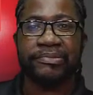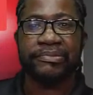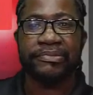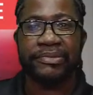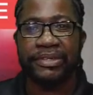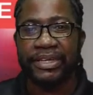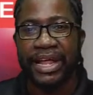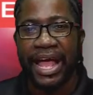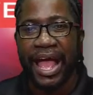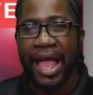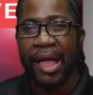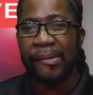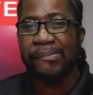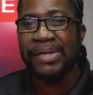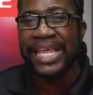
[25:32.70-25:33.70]

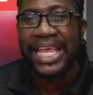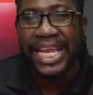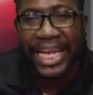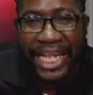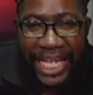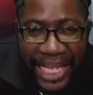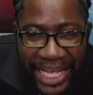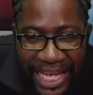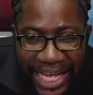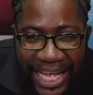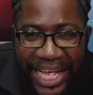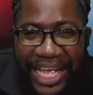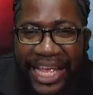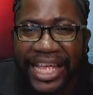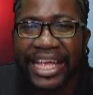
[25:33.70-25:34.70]
Yeah, I mean it.
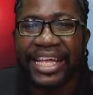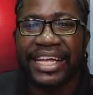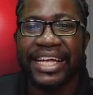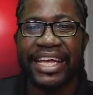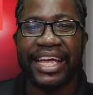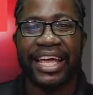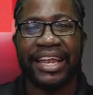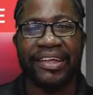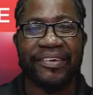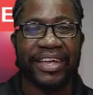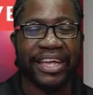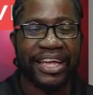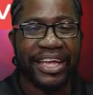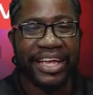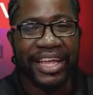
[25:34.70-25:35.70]

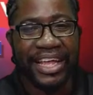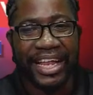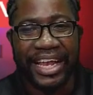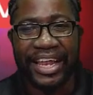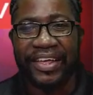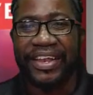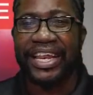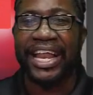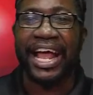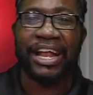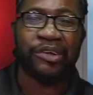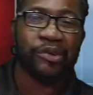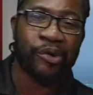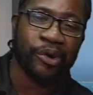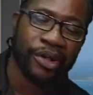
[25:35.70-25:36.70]
Anyway, lately
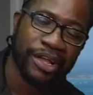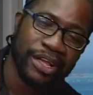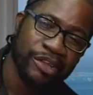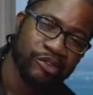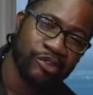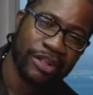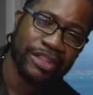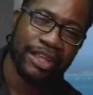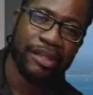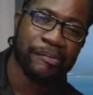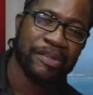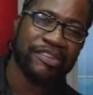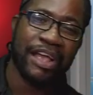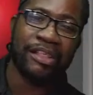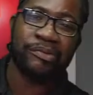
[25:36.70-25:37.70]
that talk. So I'm taking
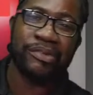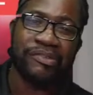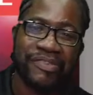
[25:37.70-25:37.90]
my chance with the